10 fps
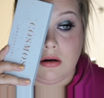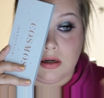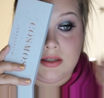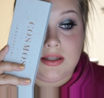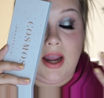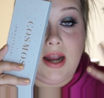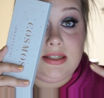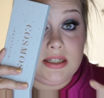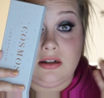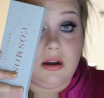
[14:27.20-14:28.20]
honestly, I
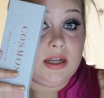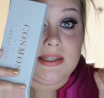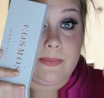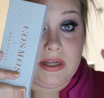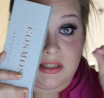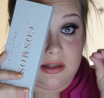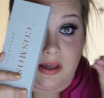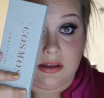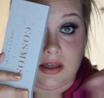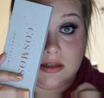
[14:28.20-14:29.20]
did not expect to
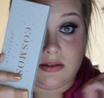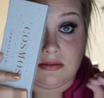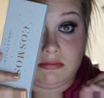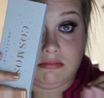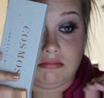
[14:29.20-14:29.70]
like this.